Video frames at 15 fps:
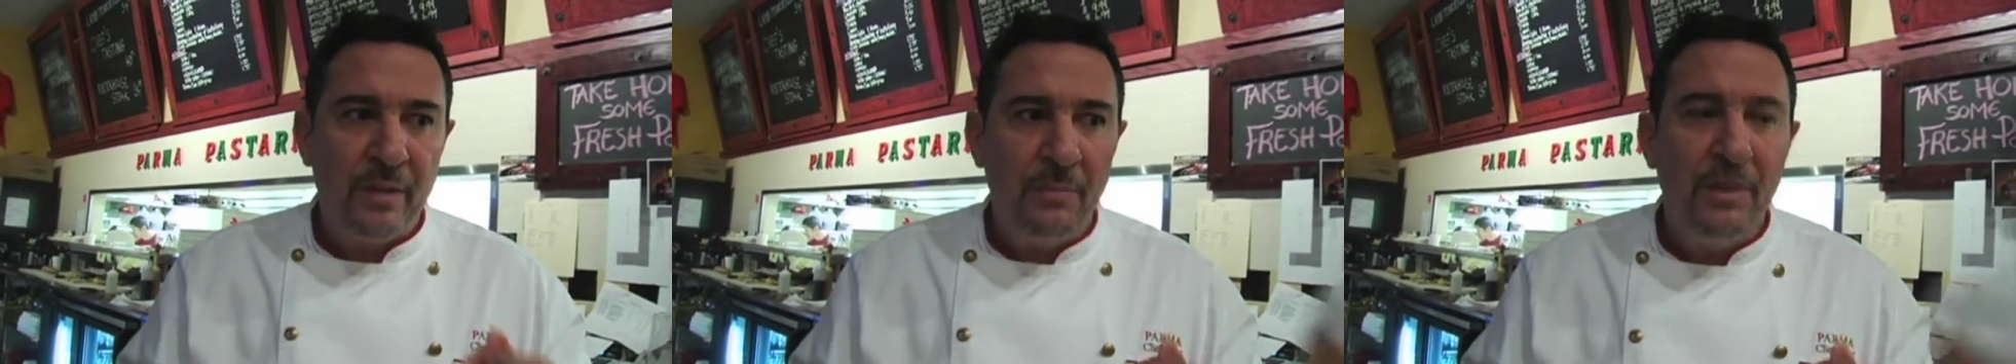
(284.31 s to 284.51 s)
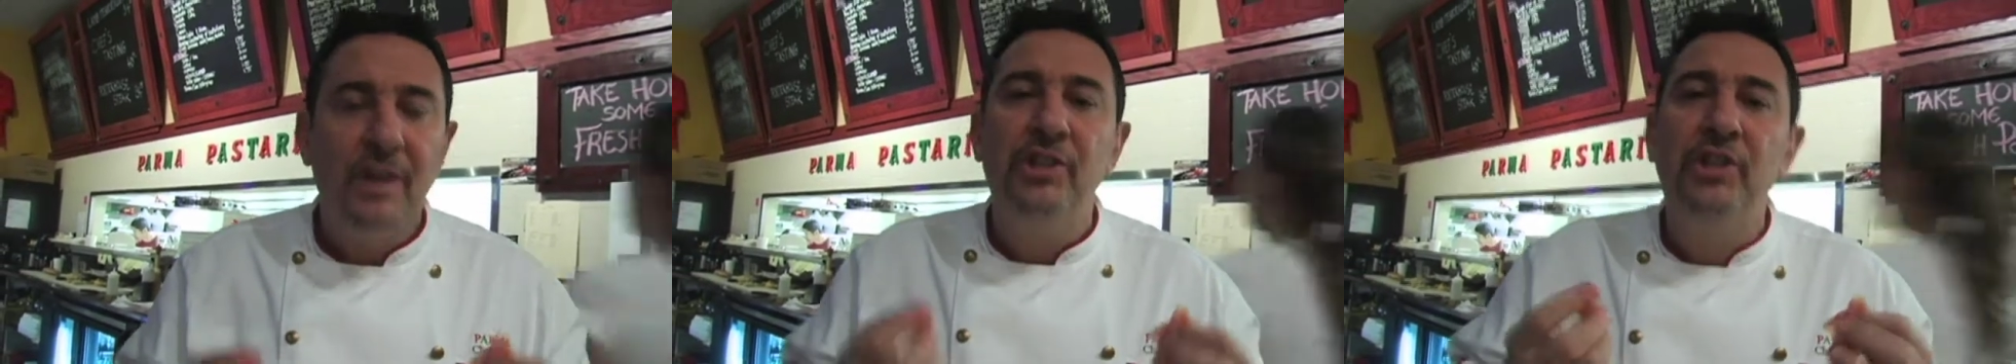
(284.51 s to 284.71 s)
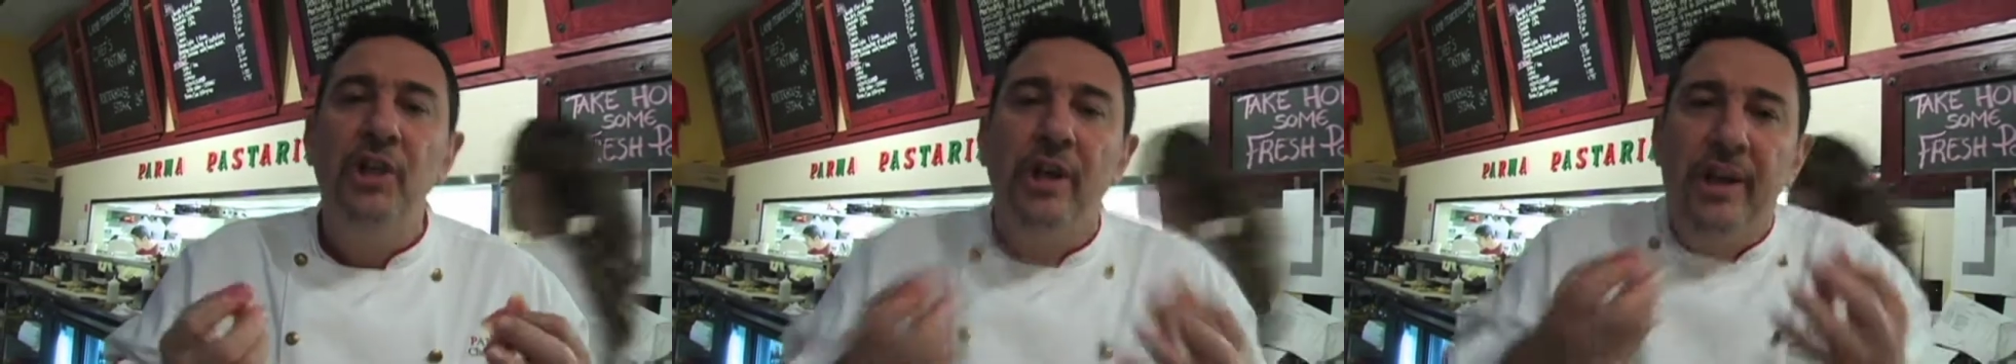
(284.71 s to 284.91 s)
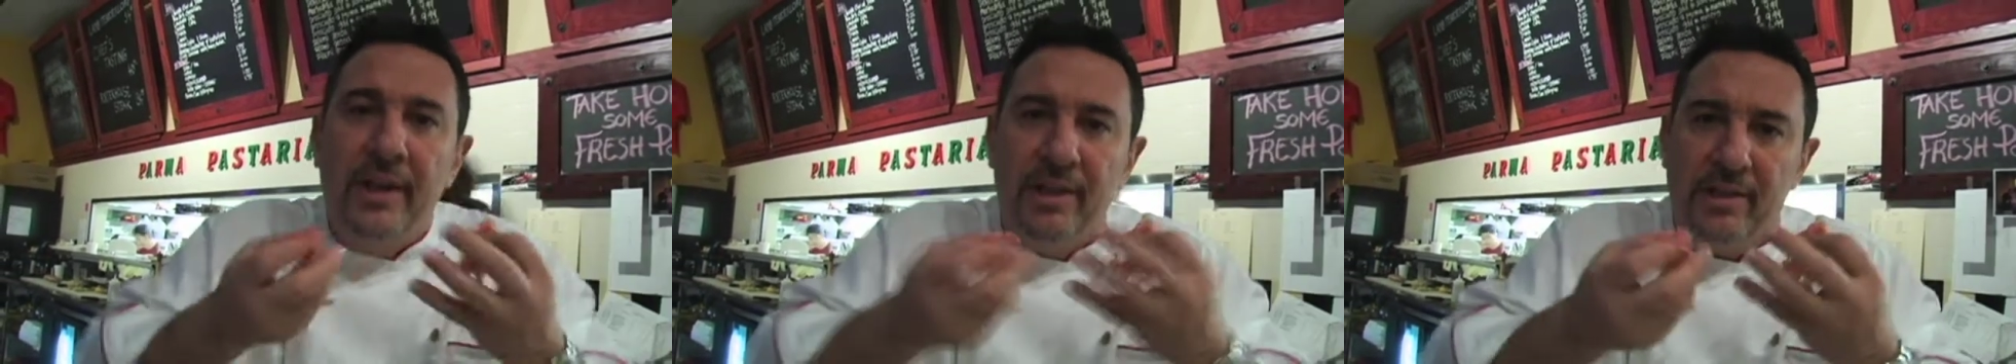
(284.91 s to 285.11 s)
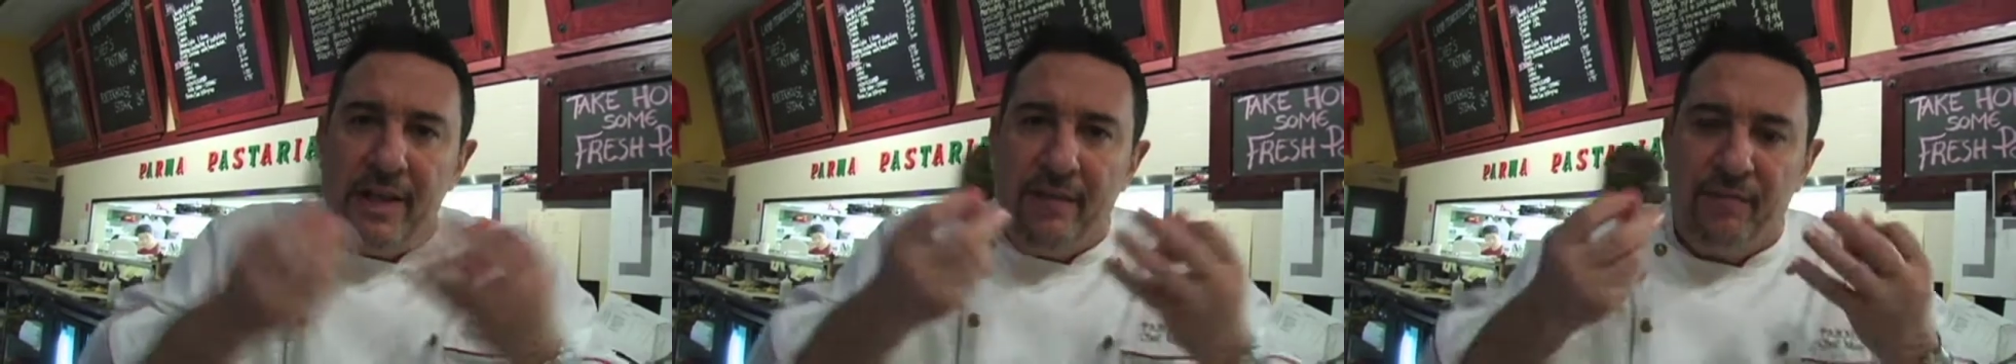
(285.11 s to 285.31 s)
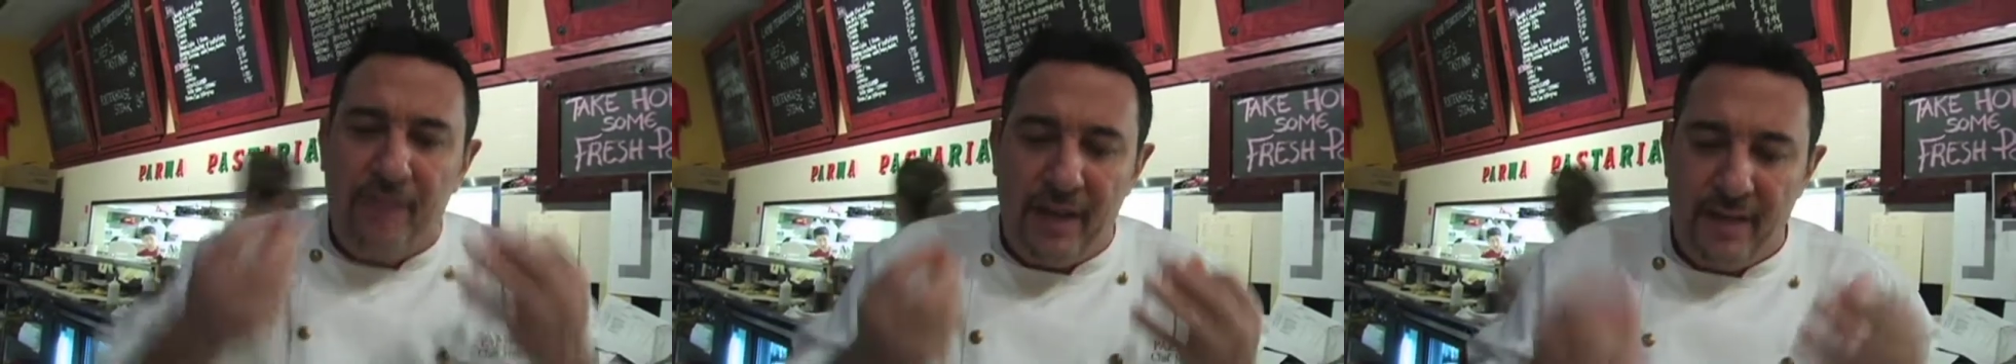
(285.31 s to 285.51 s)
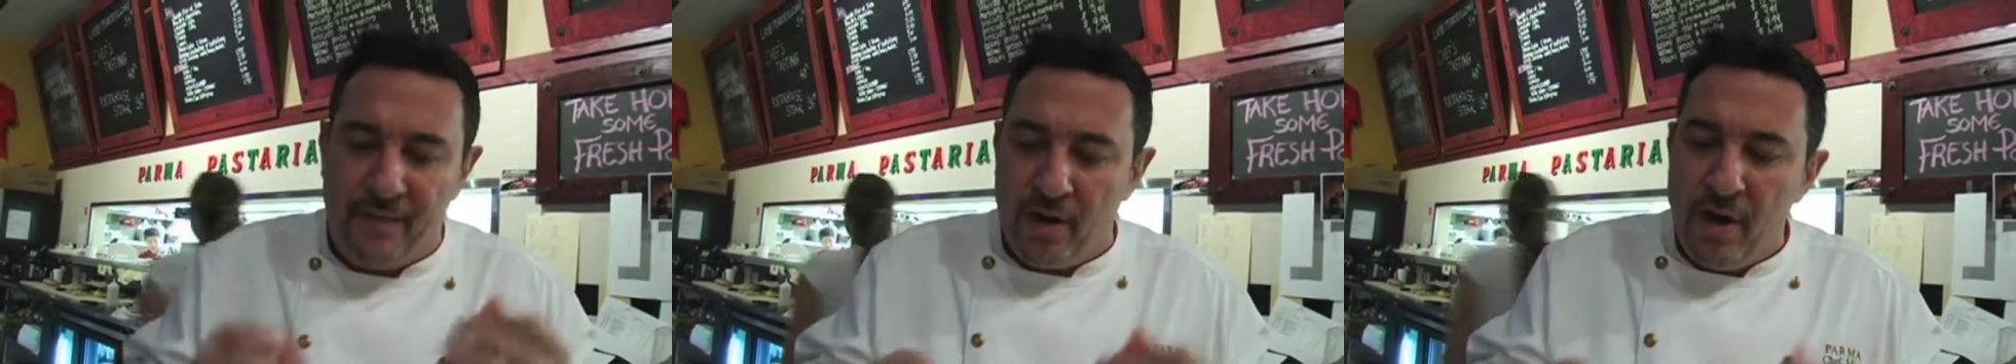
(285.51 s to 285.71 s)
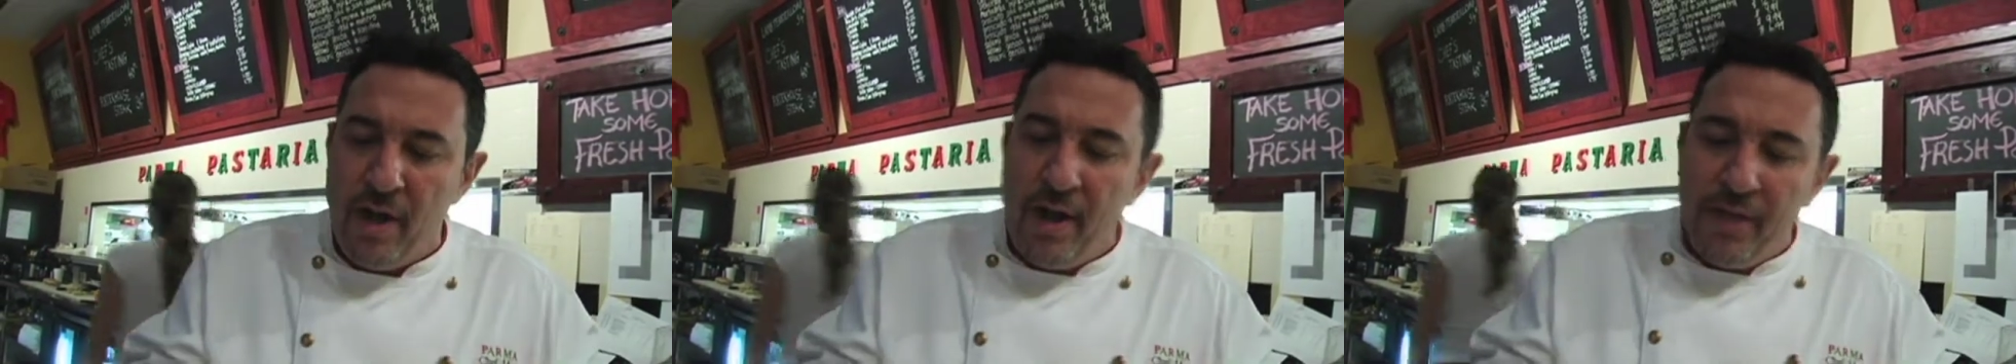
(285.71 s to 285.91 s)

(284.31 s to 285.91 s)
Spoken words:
because you're going to get that flavor.